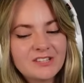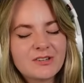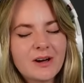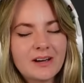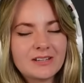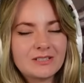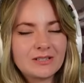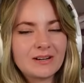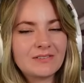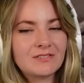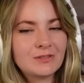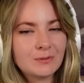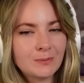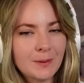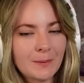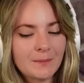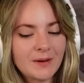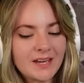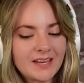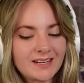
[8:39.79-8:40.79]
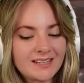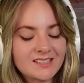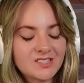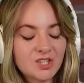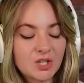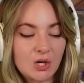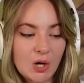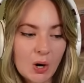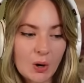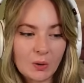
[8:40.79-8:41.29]
So I do have to remember it is
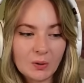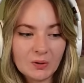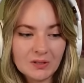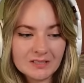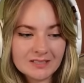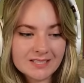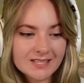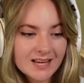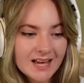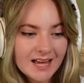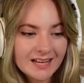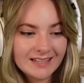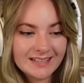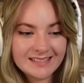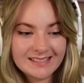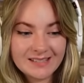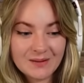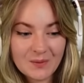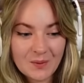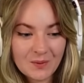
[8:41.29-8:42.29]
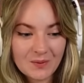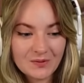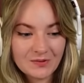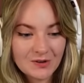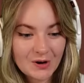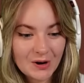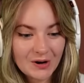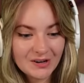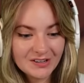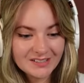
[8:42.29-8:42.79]
a colt. Let's see what we've
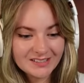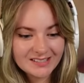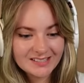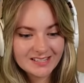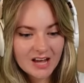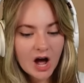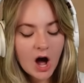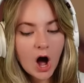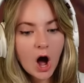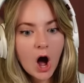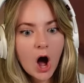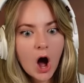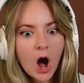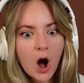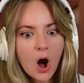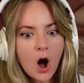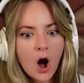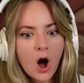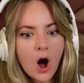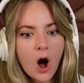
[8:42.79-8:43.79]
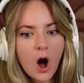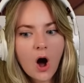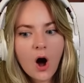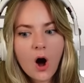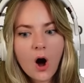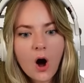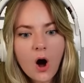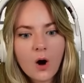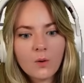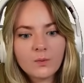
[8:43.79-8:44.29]
got.
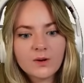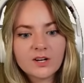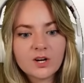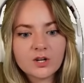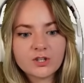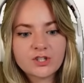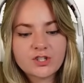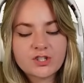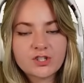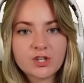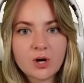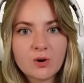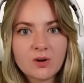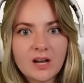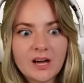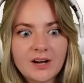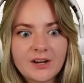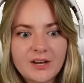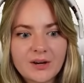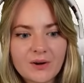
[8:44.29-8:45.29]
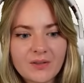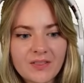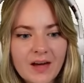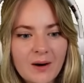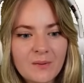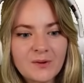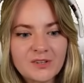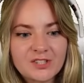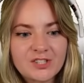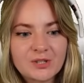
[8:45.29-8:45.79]
Oh, we got so lucky on
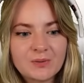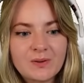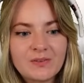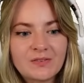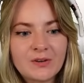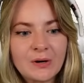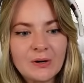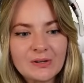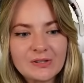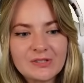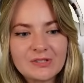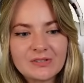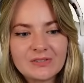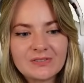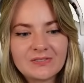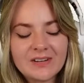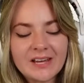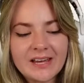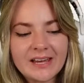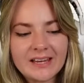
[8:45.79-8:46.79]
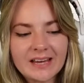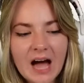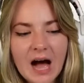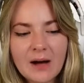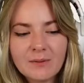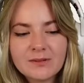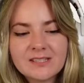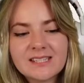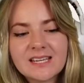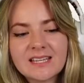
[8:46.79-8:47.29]
that one. So we've got sort of like,
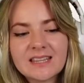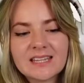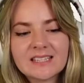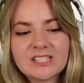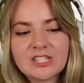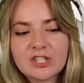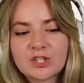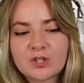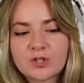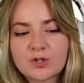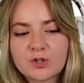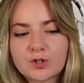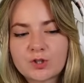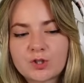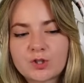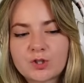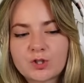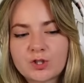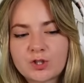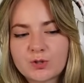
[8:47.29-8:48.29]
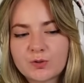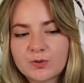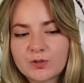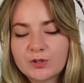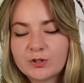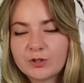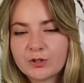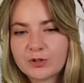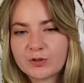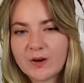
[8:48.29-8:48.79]
I would say that's a
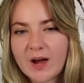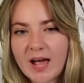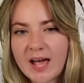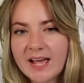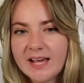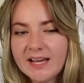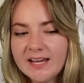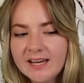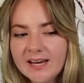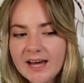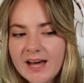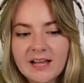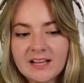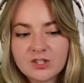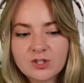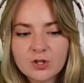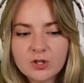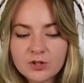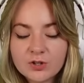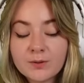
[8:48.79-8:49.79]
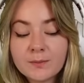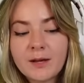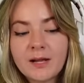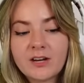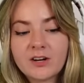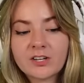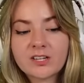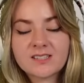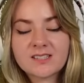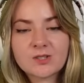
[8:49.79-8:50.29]
true gray. It's not a
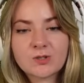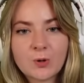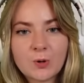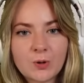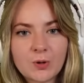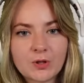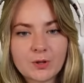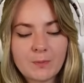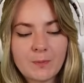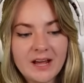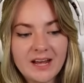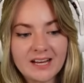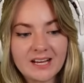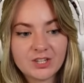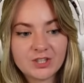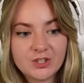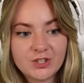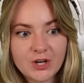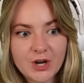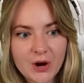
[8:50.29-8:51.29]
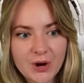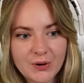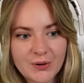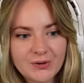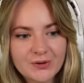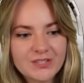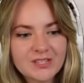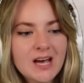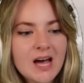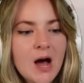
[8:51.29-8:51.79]
cremello because it's not got the pink
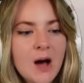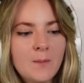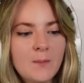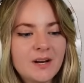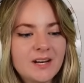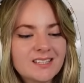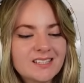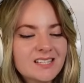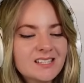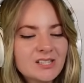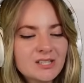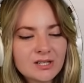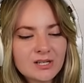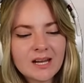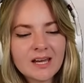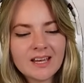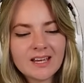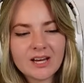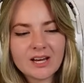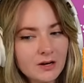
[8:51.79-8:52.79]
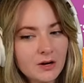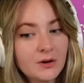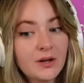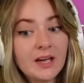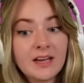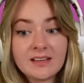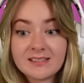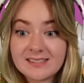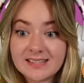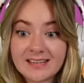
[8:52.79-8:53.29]
nose, but it does look like,
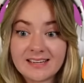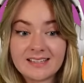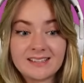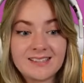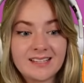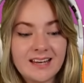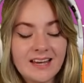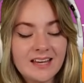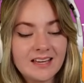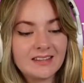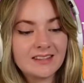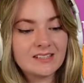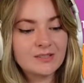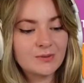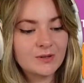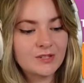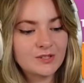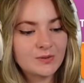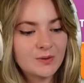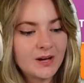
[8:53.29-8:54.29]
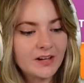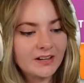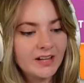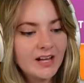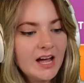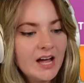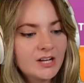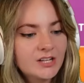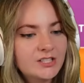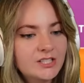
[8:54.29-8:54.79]
okay, it's a he in this one as well.
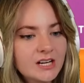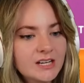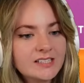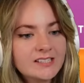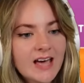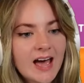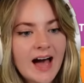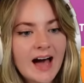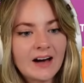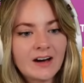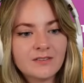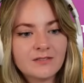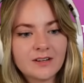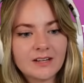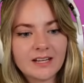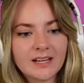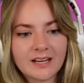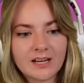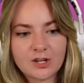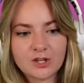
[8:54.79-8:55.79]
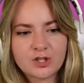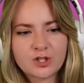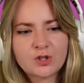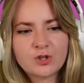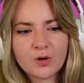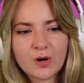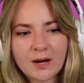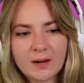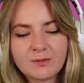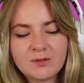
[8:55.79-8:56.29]
Does have like a
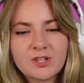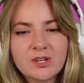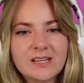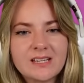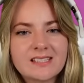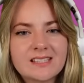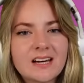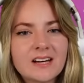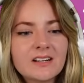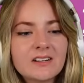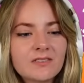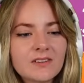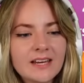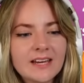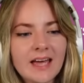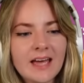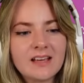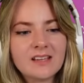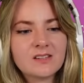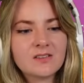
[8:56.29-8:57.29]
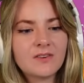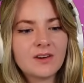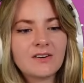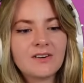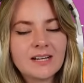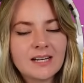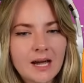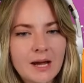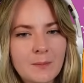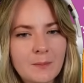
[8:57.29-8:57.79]
stripe. So he's kind of like, he's a
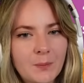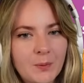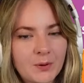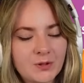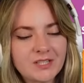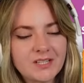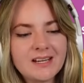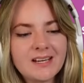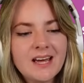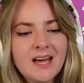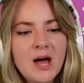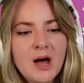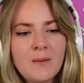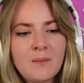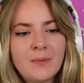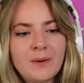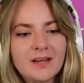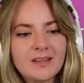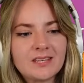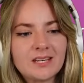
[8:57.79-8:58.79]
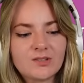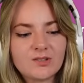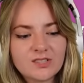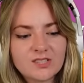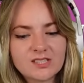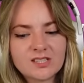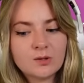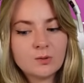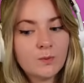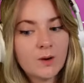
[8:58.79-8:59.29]
very light body, but there
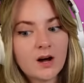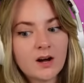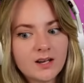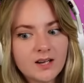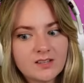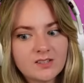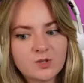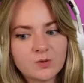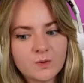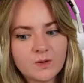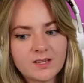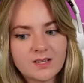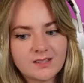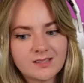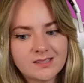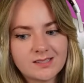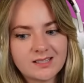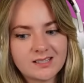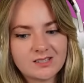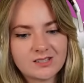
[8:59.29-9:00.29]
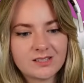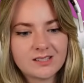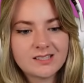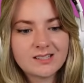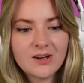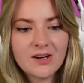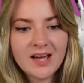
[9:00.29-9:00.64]
is still markings that we can see. So let's